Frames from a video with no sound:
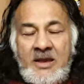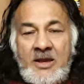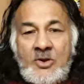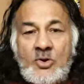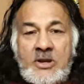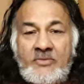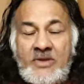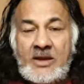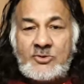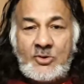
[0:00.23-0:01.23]
Good
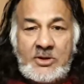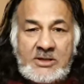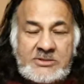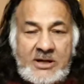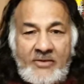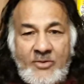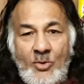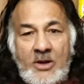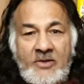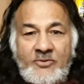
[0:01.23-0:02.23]
evening to each and every
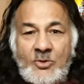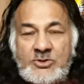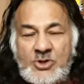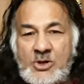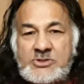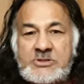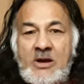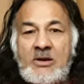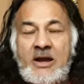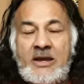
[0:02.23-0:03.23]
one of you in
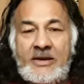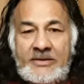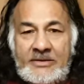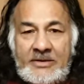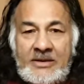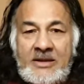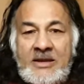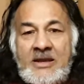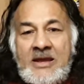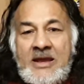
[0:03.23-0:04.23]
Georgetown, Guyana.
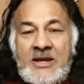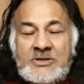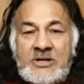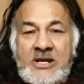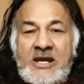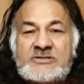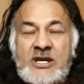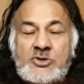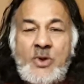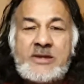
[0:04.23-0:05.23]
Today is the
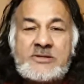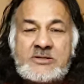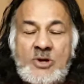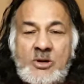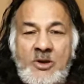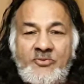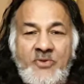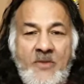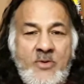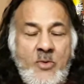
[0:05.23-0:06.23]
23rd of
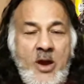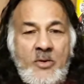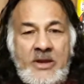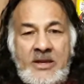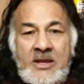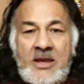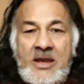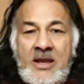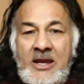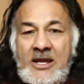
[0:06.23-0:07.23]
February.
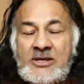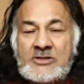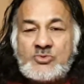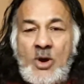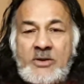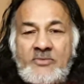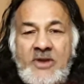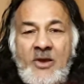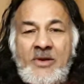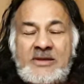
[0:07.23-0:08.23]
It is one of the
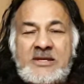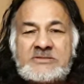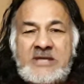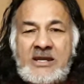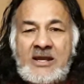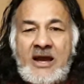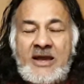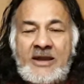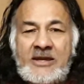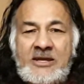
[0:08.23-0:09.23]
greatest days in
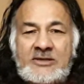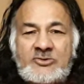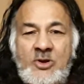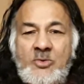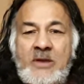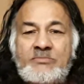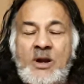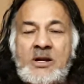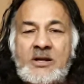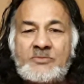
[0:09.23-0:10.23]
Guyana history when
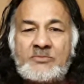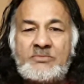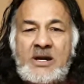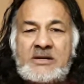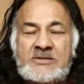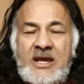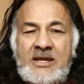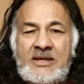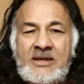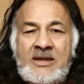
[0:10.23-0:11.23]
Burnham's
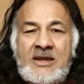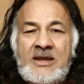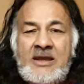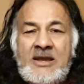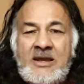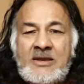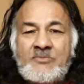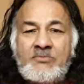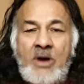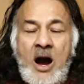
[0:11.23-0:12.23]
birthday
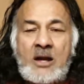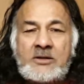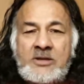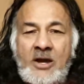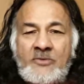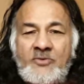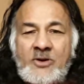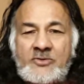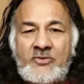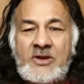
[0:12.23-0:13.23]
marked the
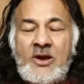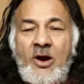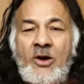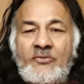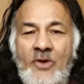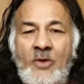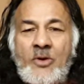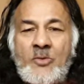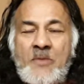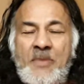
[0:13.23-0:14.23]
anniversary of our
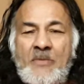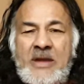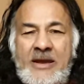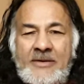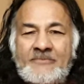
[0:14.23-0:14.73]
republic.